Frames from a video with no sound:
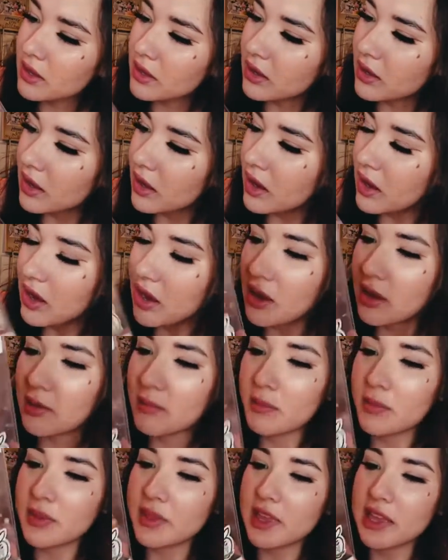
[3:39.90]
there.
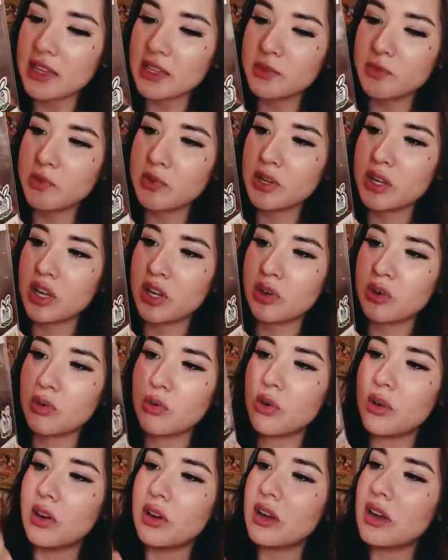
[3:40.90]
But that's pretty
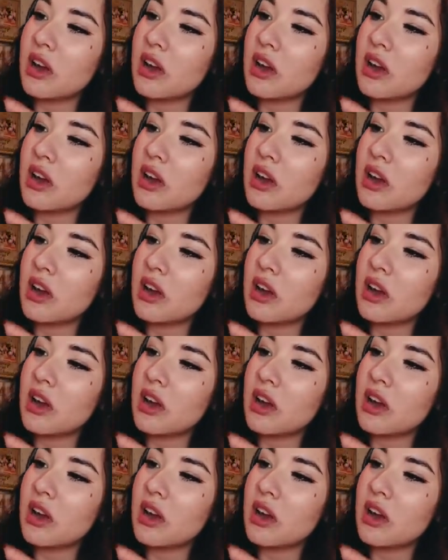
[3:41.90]
cool.